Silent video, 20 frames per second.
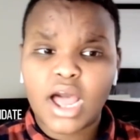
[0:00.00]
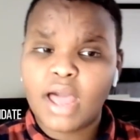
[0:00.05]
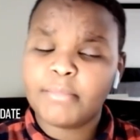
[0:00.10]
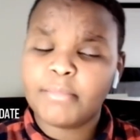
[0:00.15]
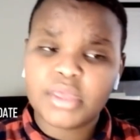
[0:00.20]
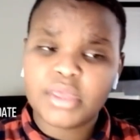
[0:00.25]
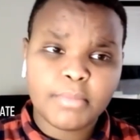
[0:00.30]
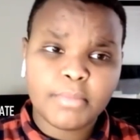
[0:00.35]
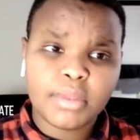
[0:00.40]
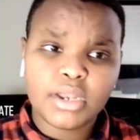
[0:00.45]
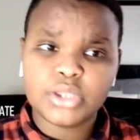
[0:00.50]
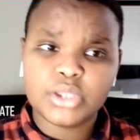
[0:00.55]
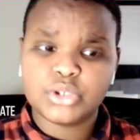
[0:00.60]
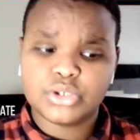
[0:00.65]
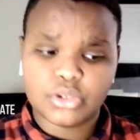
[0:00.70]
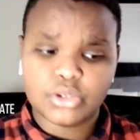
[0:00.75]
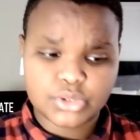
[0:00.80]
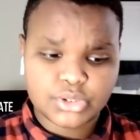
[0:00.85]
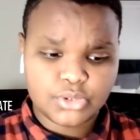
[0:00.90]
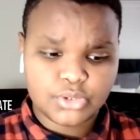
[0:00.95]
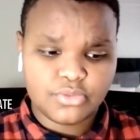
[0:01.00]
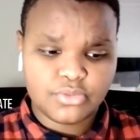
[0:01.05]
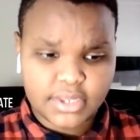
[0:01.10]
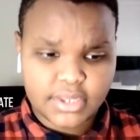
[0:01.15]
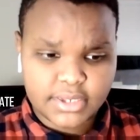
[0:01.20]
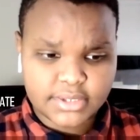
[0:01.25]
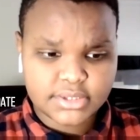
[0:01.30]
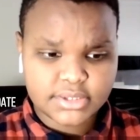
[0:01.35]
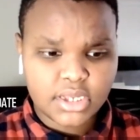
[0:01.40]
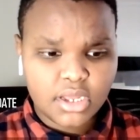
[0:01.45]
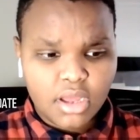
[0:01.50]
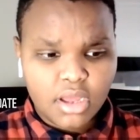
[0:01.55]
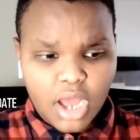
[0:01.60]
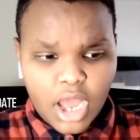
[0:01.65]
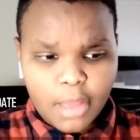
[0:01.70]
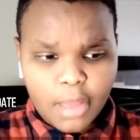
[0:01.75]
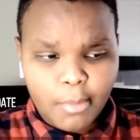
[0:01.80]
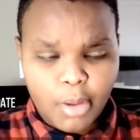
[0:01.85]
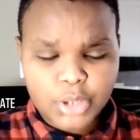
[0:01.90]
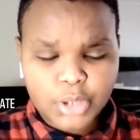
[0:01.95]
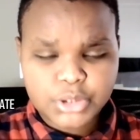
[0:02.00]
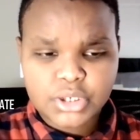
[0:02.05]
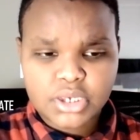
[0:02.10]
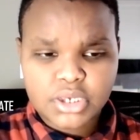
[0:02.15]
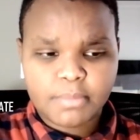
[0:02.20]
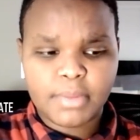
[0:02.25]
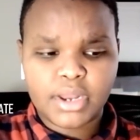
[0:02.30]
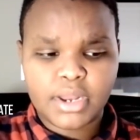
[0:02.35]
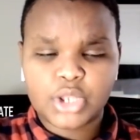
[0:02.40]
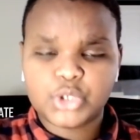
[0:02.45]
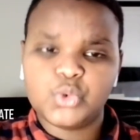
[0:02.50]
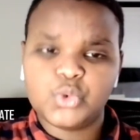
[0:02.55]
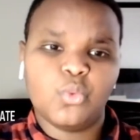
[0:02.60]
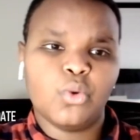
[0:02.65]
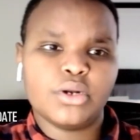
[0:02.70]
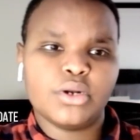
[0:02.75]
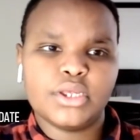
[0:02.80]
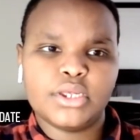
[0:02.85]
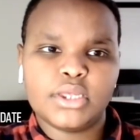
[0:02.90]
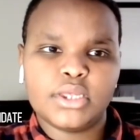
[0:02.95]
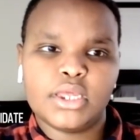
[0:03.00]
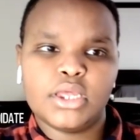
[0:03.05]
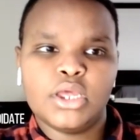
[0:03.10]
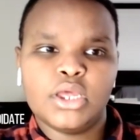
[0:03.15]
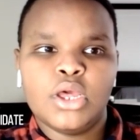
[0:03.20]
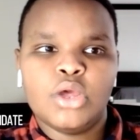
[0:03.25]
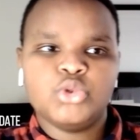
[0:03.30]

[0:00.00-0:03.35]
I'm committed to those two things. I'm also committed to working